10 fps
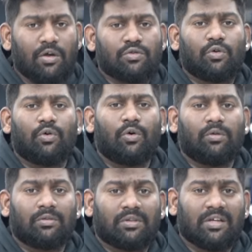
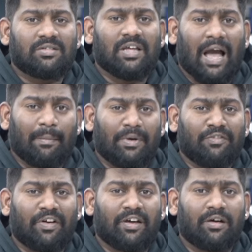So this
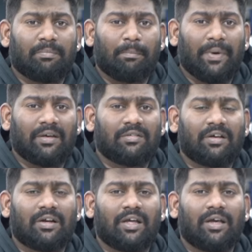amplifier
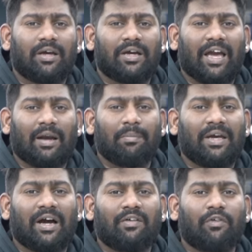basically can
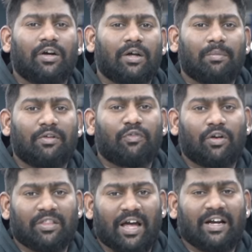be convertible
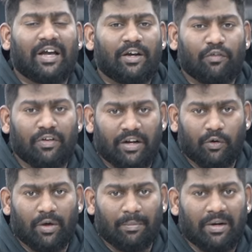for that kind of a
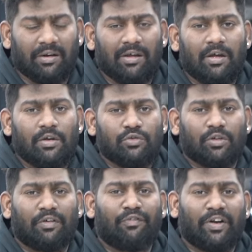requirement. So
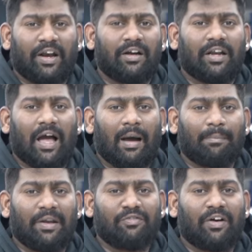the front
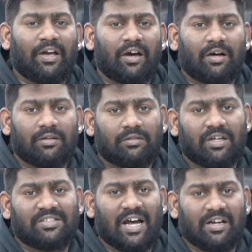amplifier,
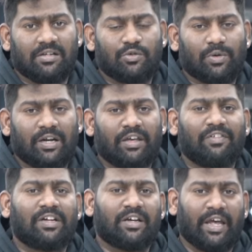the channels you can
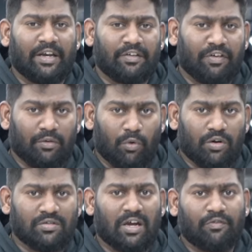give it at 85
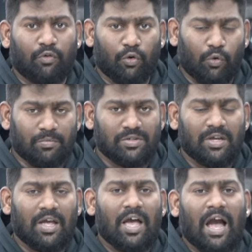watts at 4 ohms,
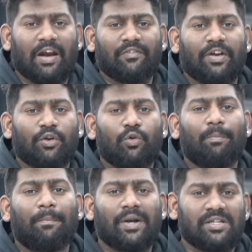and when you
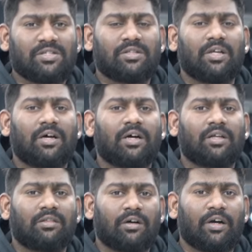bridge
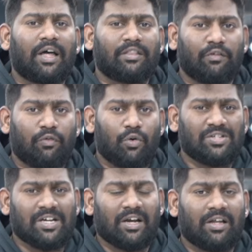the third and the fourth
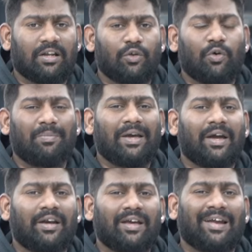channel, you will be
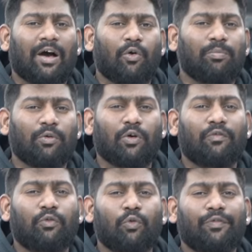getting an output
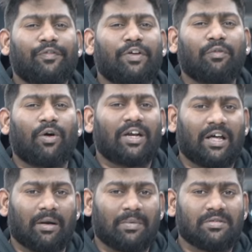of 250 watt
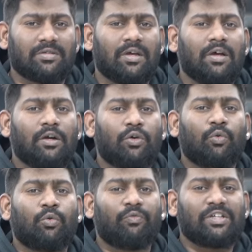RMS
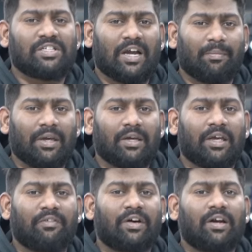which can be
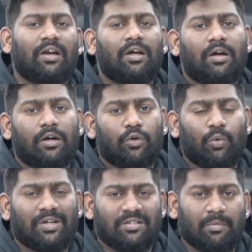given
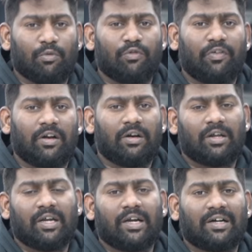to a
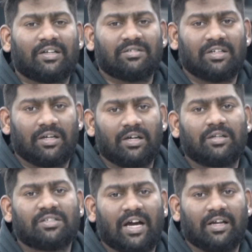subwoofer at a single
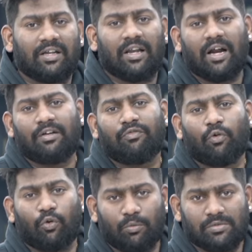channel at
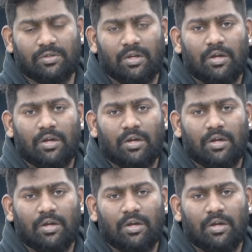4 ohms.